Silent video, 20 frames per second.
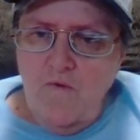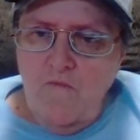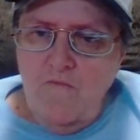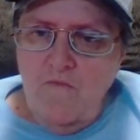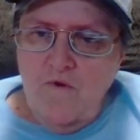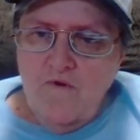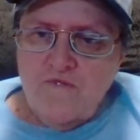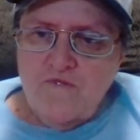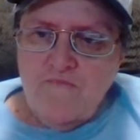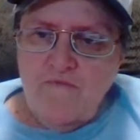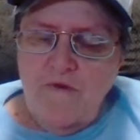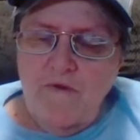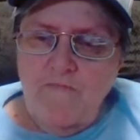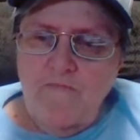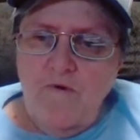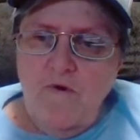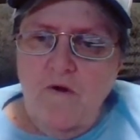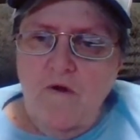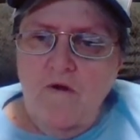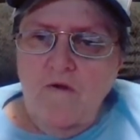Most
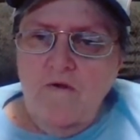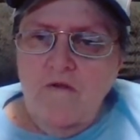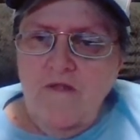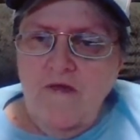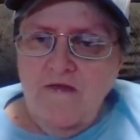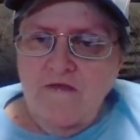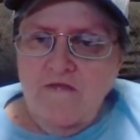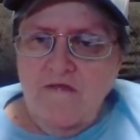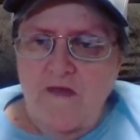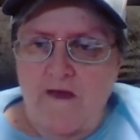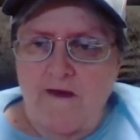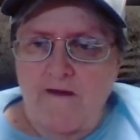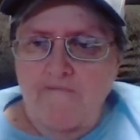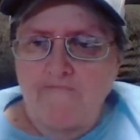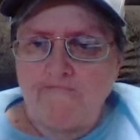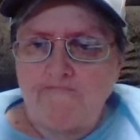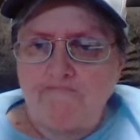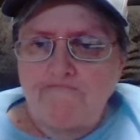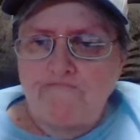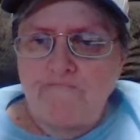people aren't like that.
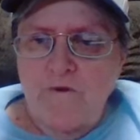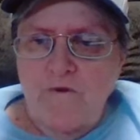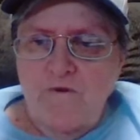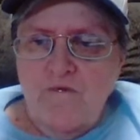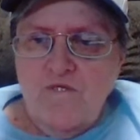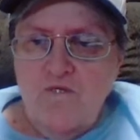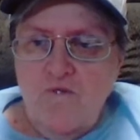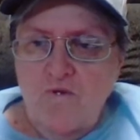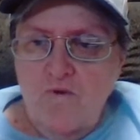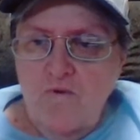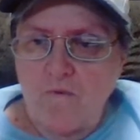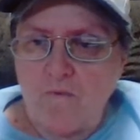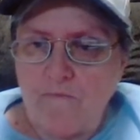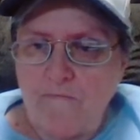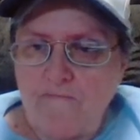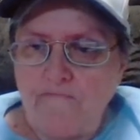Very true.